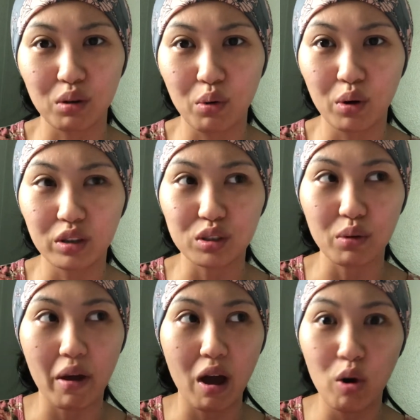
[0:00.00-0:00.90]
lord
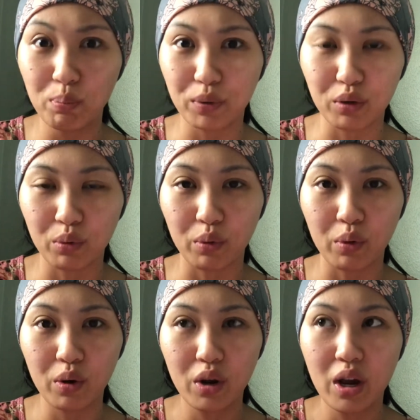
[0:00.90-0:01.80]
to help you
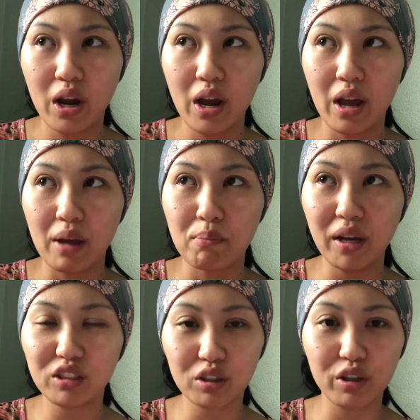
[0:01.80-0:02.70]

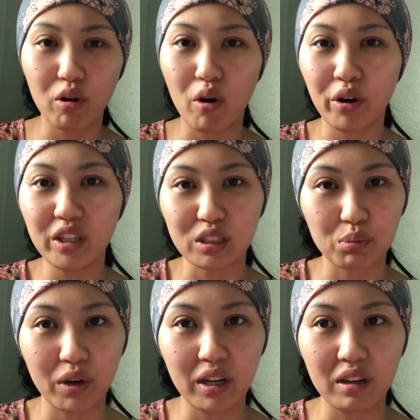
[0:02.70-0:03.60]
make sure your heart is
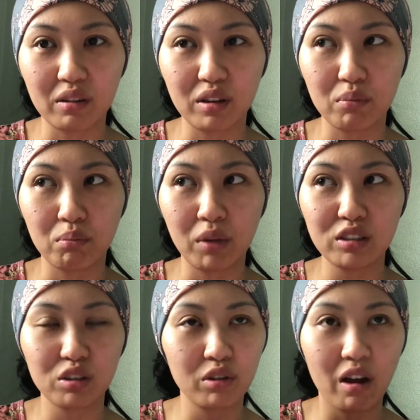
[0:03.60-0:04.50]
right make
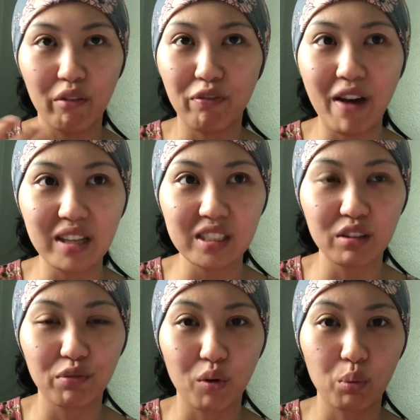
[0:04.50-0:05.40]
sure you're not
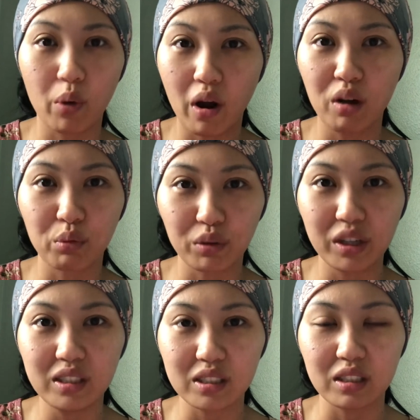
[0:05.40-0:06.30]
fasting for wrong
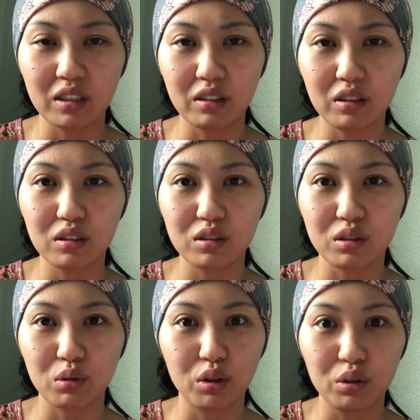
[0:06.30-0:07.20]
reason
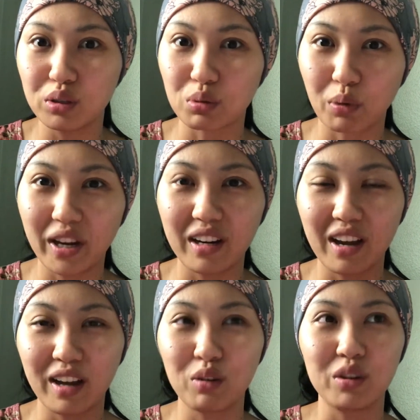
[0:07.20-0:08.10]
to lose weight
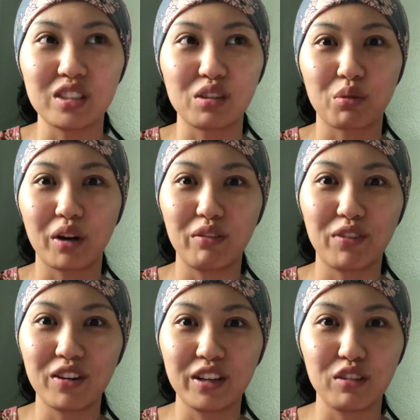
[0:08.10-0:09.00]
i know it's a great
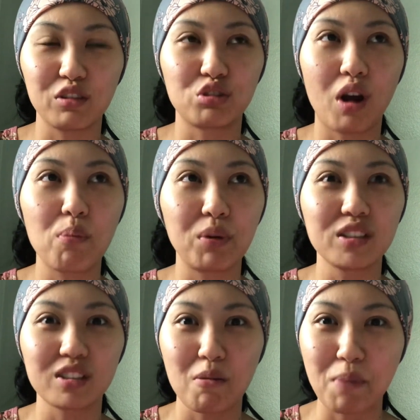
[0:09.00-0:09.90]
feeling you're dropping
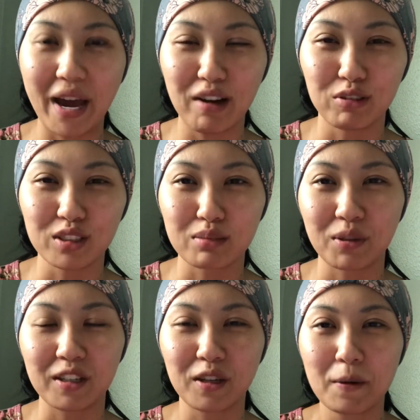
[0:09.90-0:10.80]
some pounds
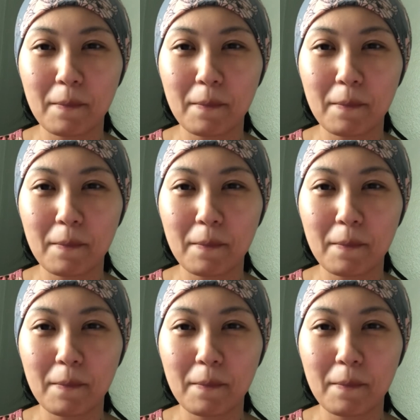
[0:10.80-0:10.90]
but